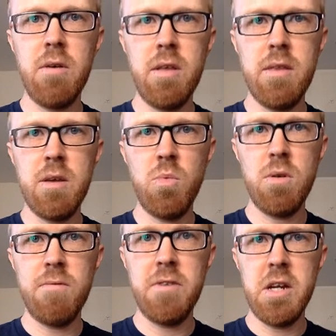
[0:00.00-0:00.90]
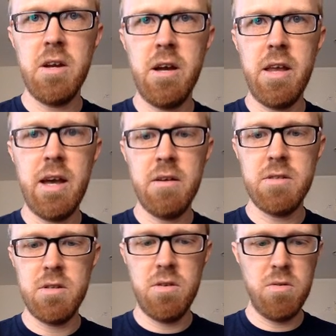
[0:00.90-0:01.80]
and then we'll figure out how
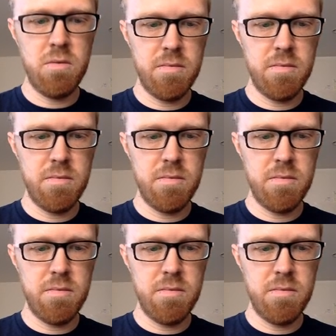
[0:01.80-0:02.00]
to